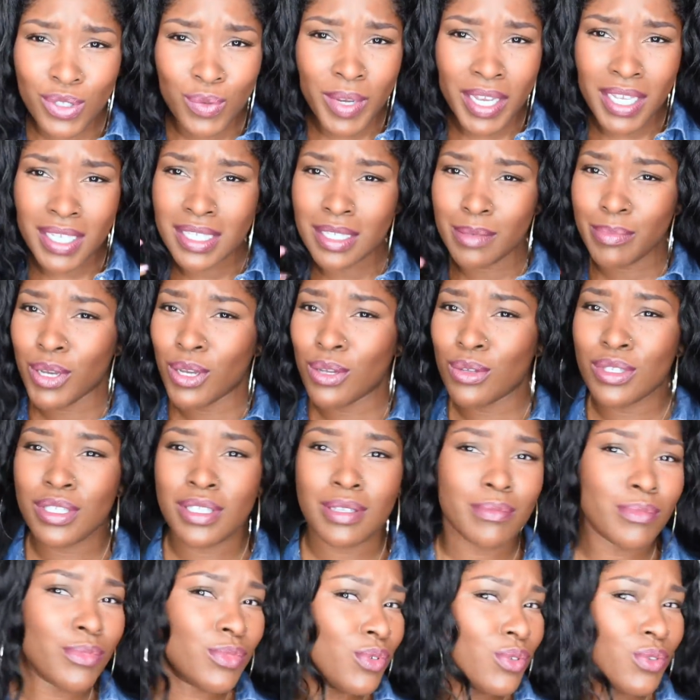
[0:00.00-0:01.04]
the way it's supposed
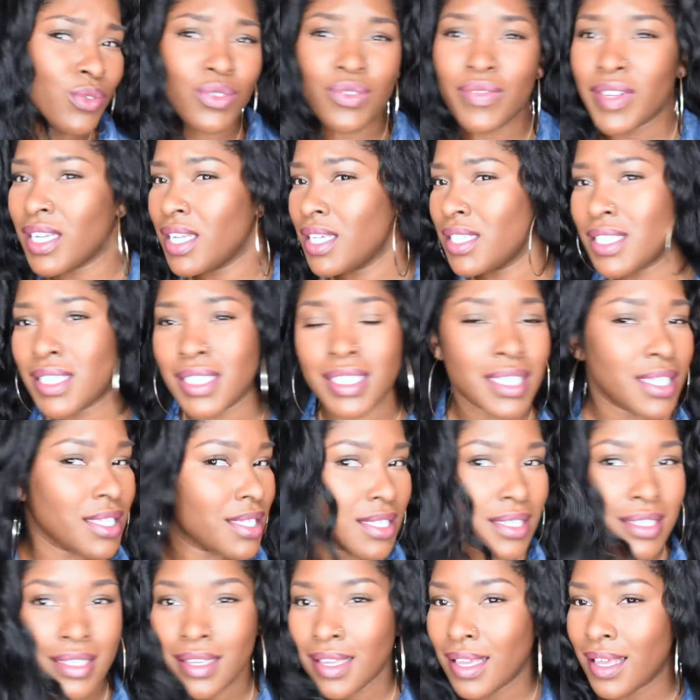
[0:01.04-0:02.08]
to move, and it's
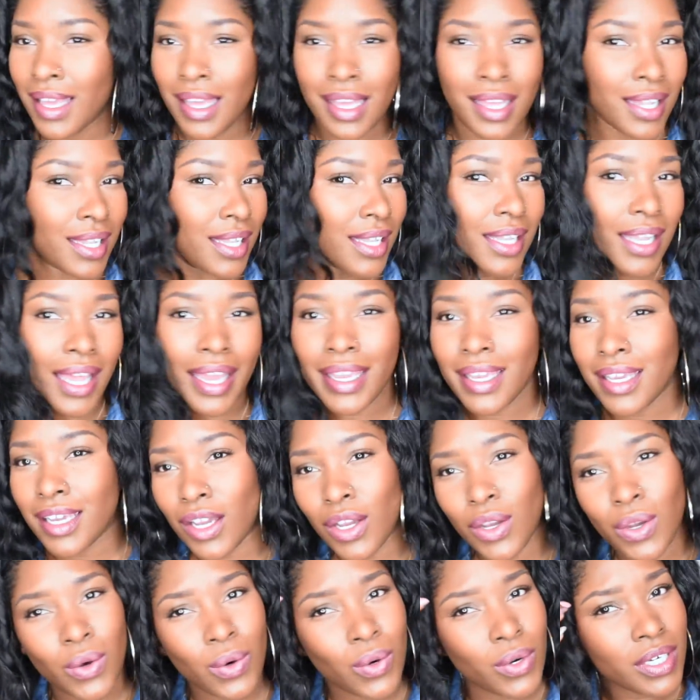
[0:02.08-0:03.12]
just light
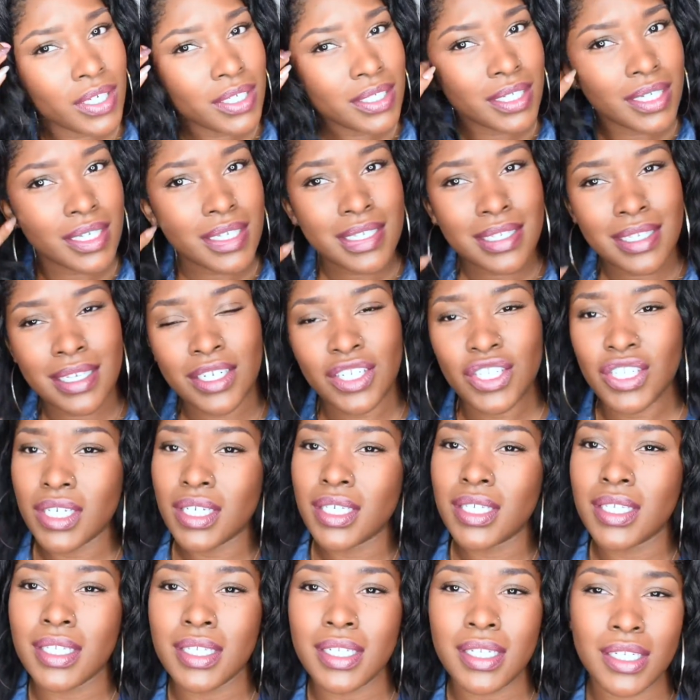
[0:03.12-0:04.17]
and gorgeous, and
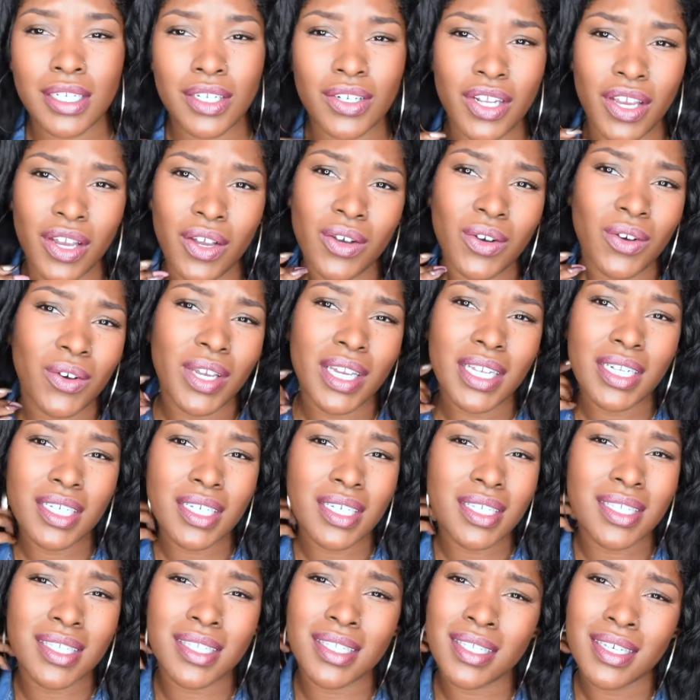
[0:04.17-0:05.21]
just, you know, it
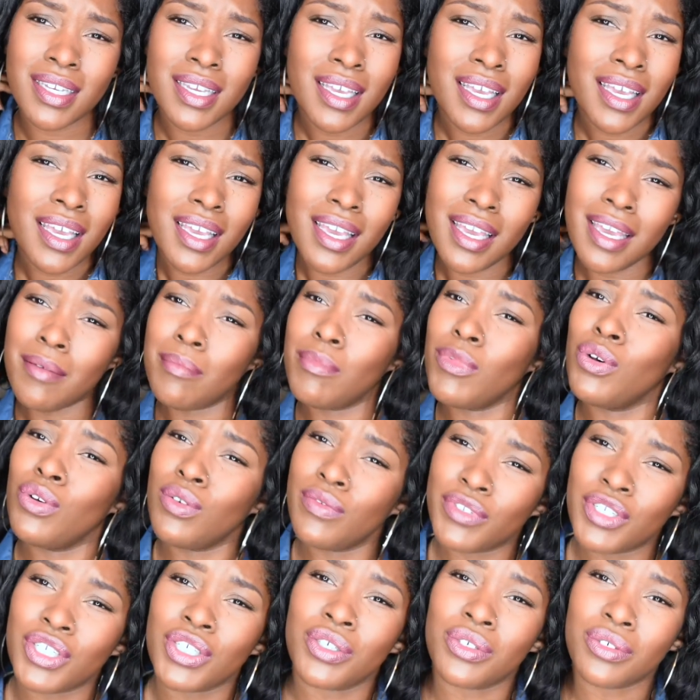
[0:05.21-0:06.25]

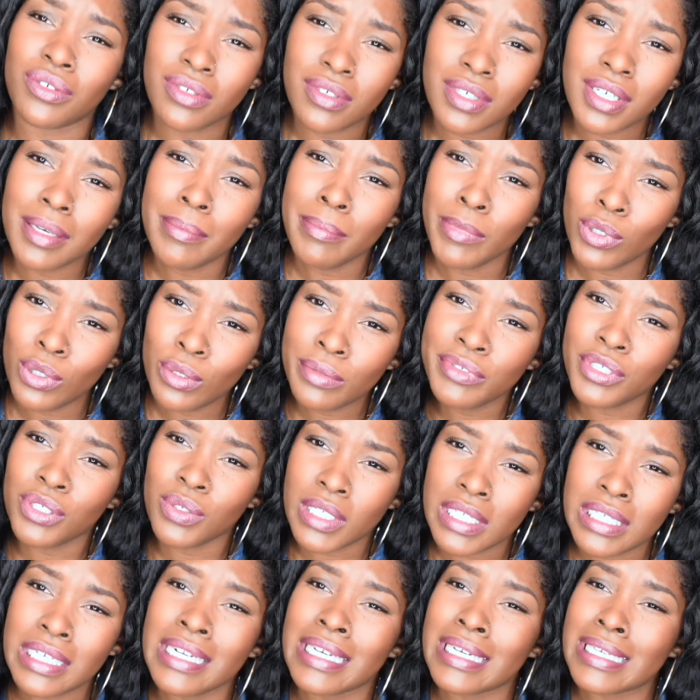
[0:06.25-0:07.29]
moves you. It moves you.
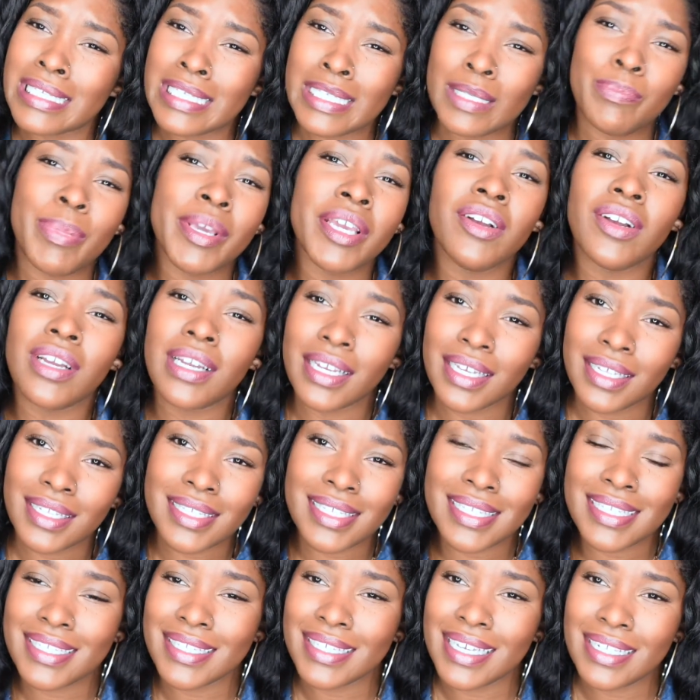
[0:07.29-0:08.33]
It's an
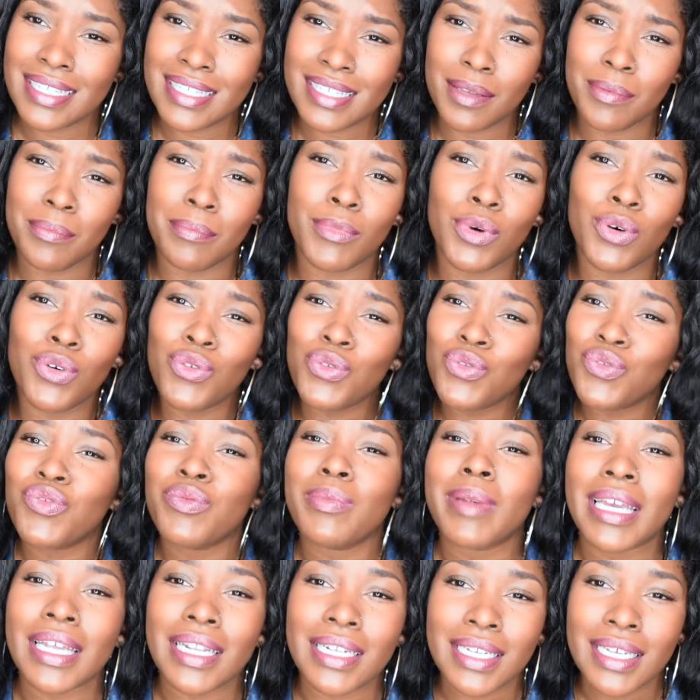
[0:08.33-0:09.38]
experience. It's a
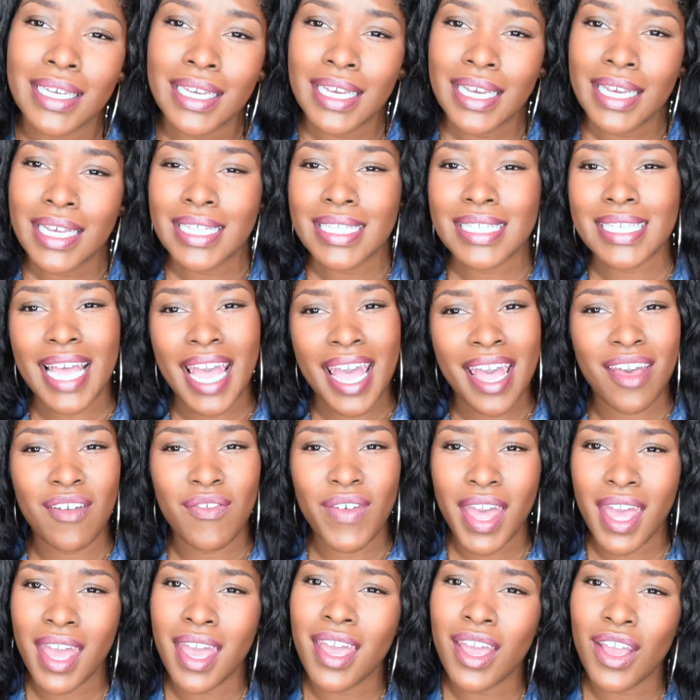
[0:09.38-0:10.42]
movement to have
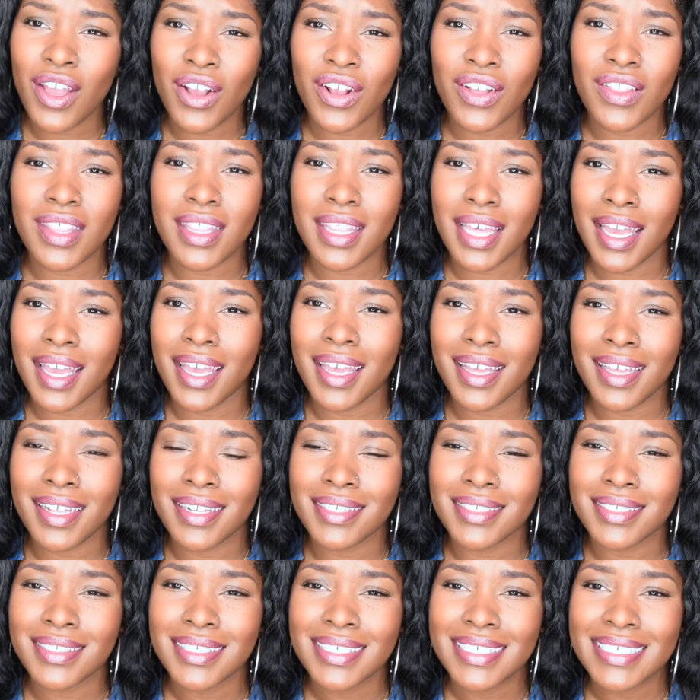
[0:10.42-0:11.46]
hair
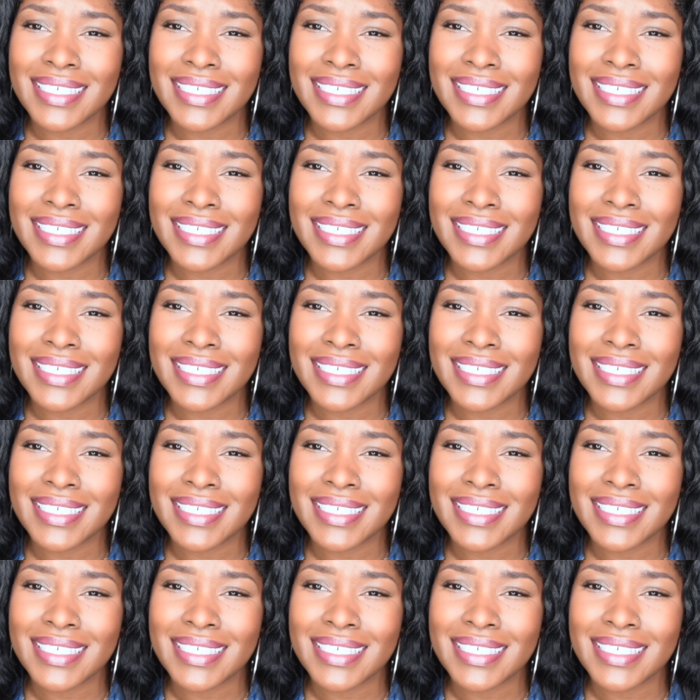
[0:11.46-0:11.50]
that